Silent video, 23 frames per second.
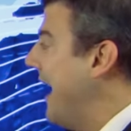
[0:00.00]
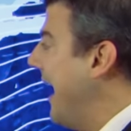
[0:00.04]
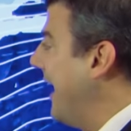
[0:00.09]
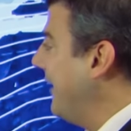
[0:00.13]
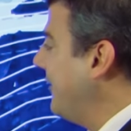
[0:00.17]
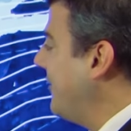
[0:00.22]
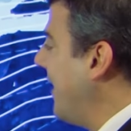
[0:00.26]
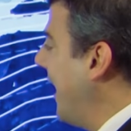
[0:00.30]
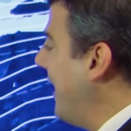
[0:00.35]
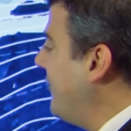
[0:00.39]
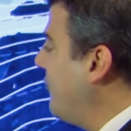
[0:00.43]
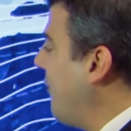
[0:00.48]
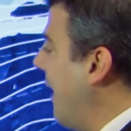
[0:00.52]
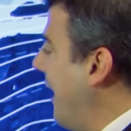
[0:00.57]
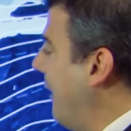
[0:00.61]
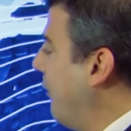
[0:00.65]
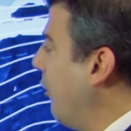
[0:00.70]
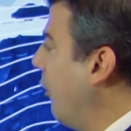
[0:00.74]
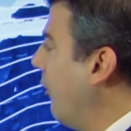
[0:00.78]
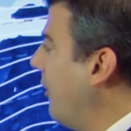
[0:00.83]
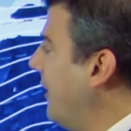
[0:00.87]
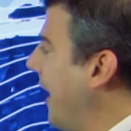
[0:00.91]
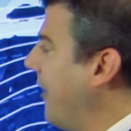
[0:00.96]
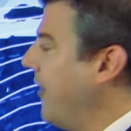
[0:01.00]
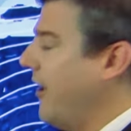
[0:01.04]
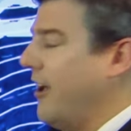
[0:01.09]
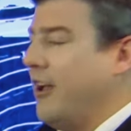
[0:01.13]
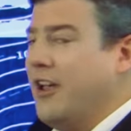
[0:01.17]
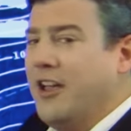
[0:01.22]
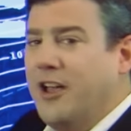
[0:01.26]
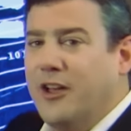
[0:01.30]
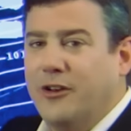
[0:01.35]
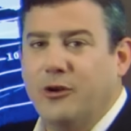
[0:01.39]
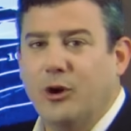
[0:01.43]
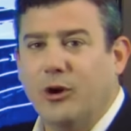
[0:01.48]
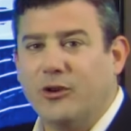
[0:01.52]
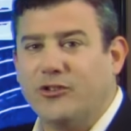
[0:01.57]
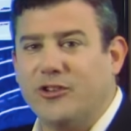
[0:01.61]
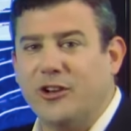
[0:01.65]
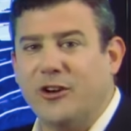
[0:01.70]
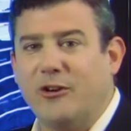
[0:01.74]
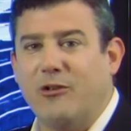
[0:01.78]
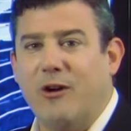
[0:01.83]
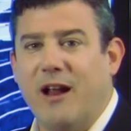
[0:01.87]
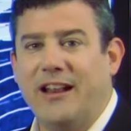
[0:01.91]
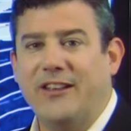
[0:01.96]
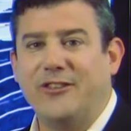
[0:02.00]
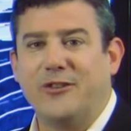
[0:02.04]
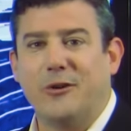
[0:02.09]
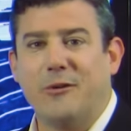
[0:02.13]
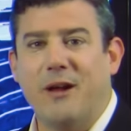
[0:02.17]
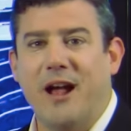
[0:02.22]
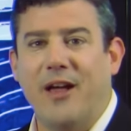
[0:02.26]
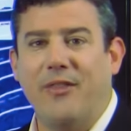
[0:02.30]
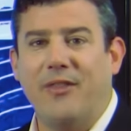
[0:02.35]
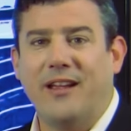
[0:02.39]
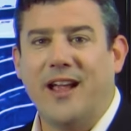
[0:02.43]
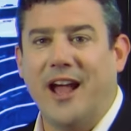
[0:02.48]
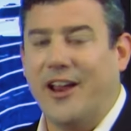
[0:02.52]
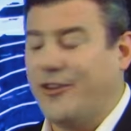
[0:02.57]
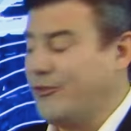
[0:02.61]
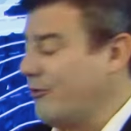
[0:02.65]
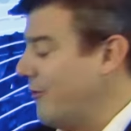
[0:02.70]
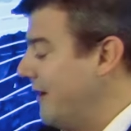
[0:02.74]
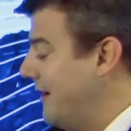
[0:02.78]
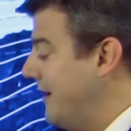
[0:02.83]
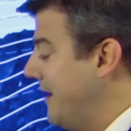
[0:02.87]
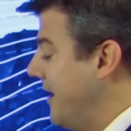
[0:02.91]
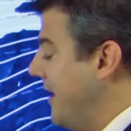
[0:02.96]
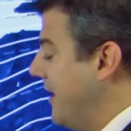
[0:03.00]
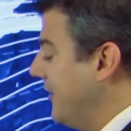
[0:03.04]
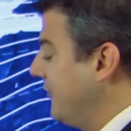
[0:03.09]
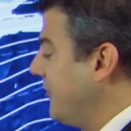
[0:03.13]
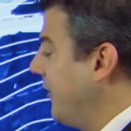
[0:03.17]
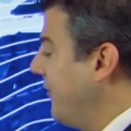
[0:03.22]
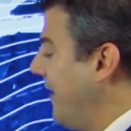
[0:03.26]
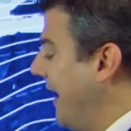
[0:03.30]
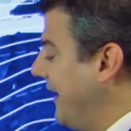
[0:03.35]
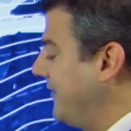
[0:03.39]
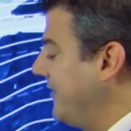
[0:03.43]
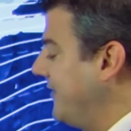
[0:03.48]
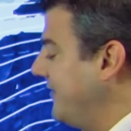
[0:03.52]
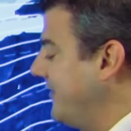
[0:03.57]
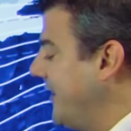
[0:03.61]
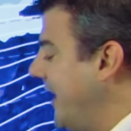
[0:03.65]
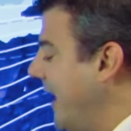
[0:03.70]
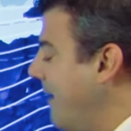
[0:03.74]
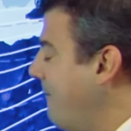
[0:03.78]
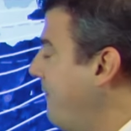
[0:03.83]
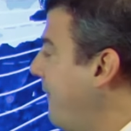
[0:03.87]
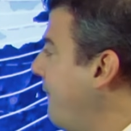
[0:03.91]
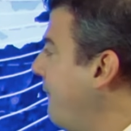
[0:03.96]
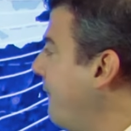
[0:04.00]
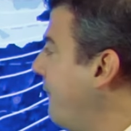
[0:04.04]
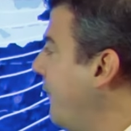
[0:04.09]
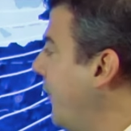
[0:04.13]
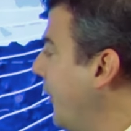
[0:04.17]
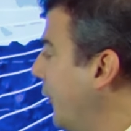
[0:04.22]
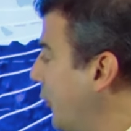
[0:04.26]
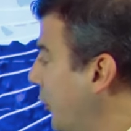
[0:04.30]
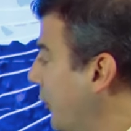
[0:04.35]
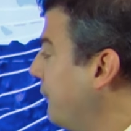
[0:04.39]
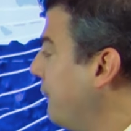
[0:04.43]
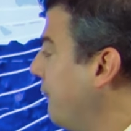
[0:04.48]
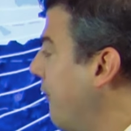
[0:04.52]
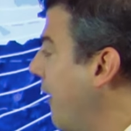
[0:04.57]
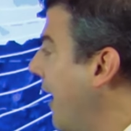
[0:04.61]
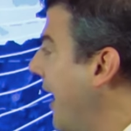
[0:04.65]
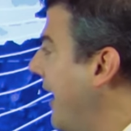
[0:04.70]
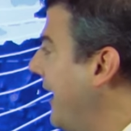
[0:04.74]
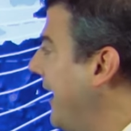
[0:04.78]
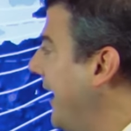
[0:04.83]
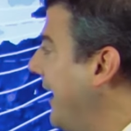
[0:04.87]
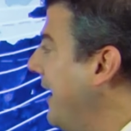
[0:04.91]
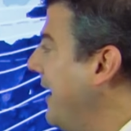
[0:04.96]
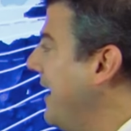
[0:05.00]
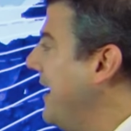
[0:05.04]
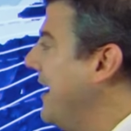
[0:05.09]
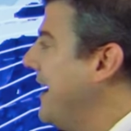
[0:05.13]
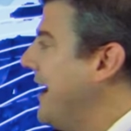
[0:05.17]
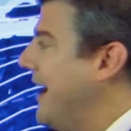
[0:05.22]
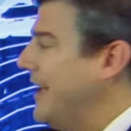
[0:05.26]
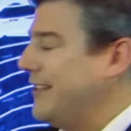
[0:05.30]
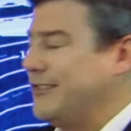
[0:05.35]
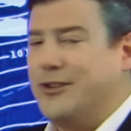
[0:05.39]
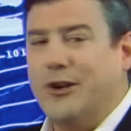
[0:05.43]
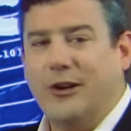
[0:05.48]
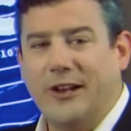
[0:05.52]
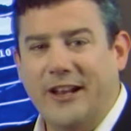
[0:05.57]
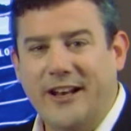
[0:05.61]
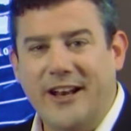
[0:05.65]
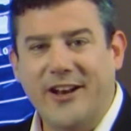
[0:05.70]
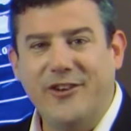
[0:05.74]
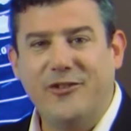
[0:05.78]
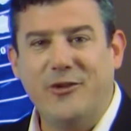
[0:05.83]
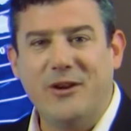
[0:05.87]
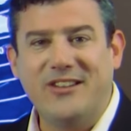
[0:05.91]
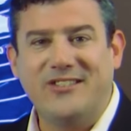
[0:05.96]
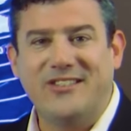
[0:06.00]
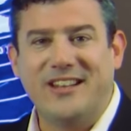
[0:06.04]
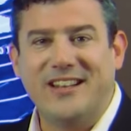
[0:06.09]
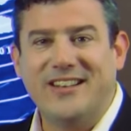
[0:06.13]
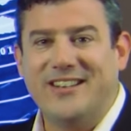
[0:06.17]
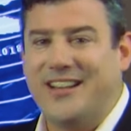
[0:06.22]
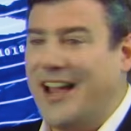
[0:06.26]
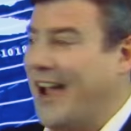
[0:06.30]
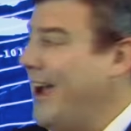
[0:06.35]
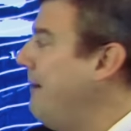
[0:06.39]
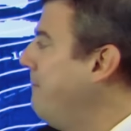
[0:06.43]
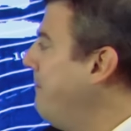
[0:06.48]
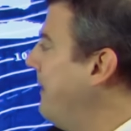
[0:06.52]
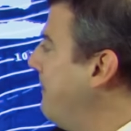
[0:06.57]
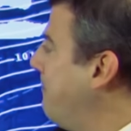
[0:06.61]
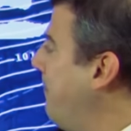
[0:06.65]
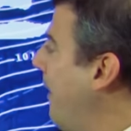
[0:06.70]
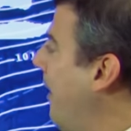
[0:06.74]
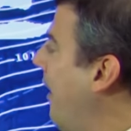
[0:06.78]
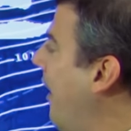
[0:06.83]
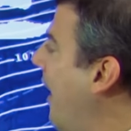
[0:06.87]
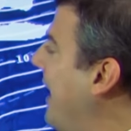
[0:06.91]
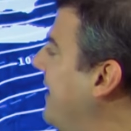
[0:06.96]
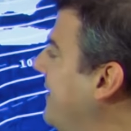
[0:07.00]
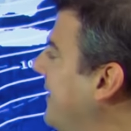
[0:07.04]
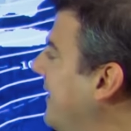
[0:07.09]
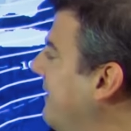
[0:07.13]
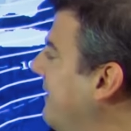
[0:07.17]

as they track all the other nooks and crannies around the country. So that's your setup for Good Friday. It's certainly an interesting day, but behind